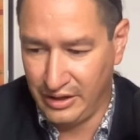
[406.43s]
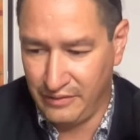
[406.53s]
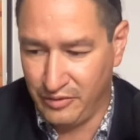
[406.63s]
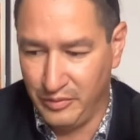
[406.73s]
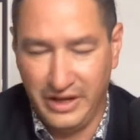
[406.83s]

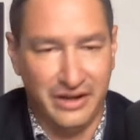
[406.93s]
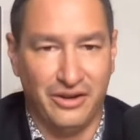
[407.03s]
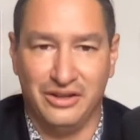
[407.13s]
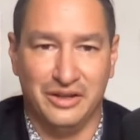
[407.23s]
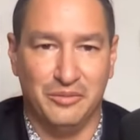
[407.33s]
for me, I
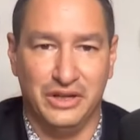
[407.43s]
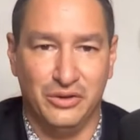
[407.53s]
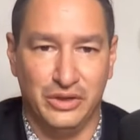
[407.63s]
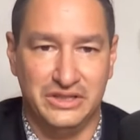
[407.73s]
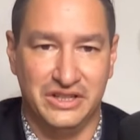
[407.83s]
call it
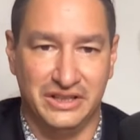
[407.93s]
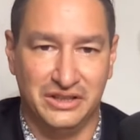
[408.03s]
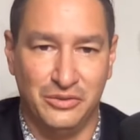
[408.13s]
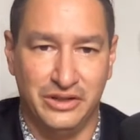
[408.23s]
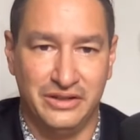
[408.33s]
Menowichi
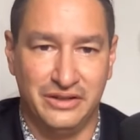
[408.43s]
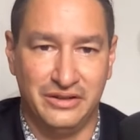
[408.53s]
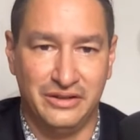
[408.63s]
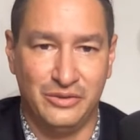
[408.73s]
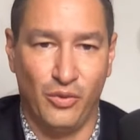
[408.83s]
Ituin,
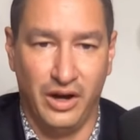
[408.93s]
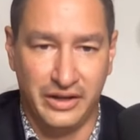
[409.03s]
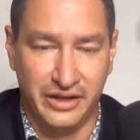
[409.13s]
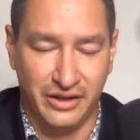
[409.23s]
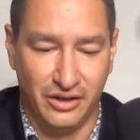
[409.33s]

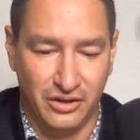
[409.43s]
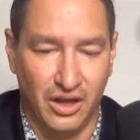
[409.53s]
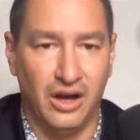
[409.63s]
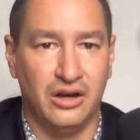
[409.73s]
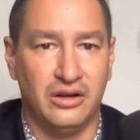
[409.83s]
walking
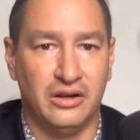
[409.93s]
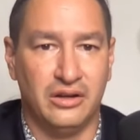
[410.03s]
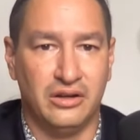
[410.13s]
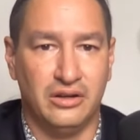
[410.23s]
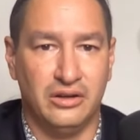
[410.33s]
along
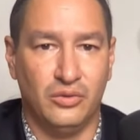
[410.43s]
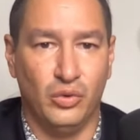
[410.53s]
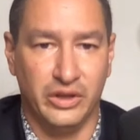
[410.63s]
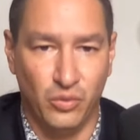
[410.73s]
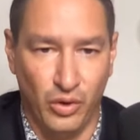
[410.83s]

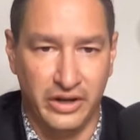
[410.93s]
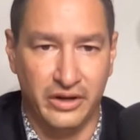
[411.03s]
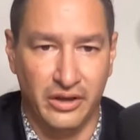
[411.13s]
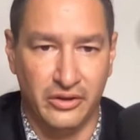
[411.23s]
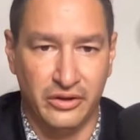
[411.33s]
with one
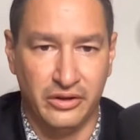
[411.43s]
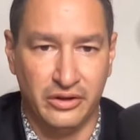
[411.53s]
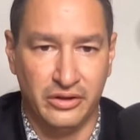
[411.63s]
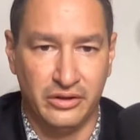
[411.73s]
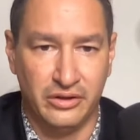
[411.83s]
another
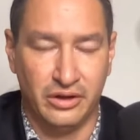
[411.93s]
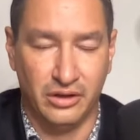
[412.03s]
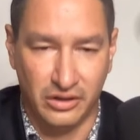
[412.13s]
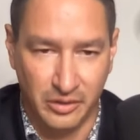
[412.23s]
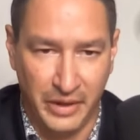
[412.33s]

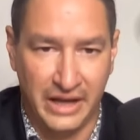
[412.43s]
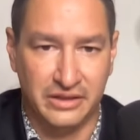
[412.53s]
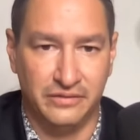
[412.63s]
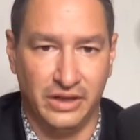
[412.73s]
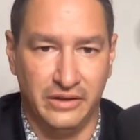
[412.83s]
along the path
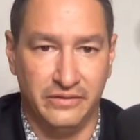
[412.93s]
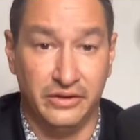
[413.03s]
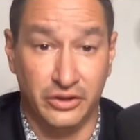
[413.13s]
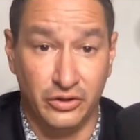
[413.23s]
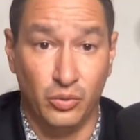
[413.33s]
of life in
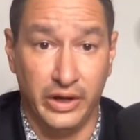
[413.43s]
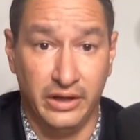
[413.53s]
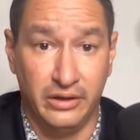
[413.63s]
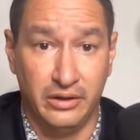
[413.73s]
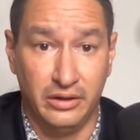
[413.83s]
a good way,
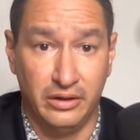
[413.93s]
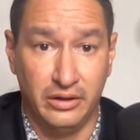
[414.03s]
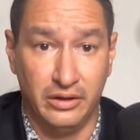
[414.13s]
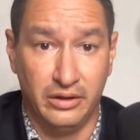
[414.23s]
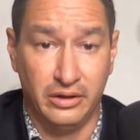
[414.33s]

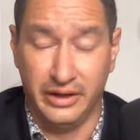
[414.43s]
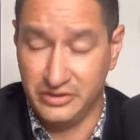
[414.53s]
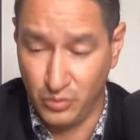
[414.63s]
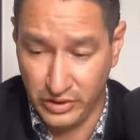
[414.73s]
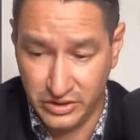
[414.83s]
as
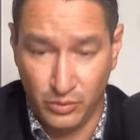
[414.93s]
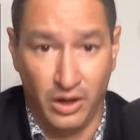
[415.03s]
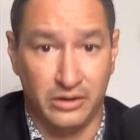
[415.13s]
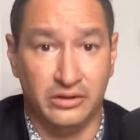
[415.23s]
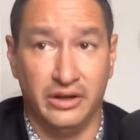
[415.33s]
Ouija
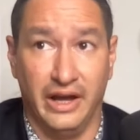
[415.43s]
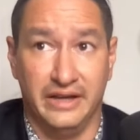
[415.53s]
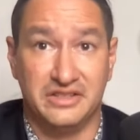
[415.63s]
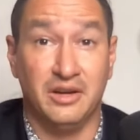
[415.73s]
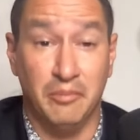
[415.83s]
walking,
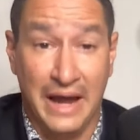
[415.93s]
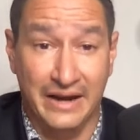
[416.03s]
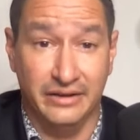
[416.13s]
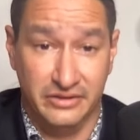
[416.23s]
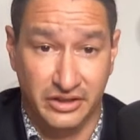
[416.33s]
as
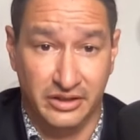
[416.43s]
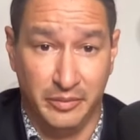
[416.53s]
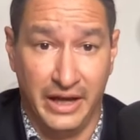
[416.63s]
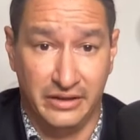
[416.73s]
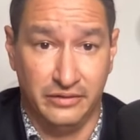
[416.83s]
companions on the
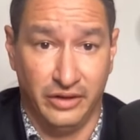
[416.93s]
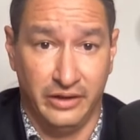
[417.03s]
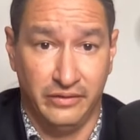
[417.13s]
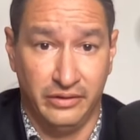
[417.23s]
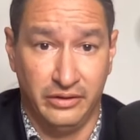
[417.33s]
path of
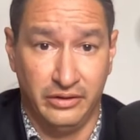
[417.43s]
life.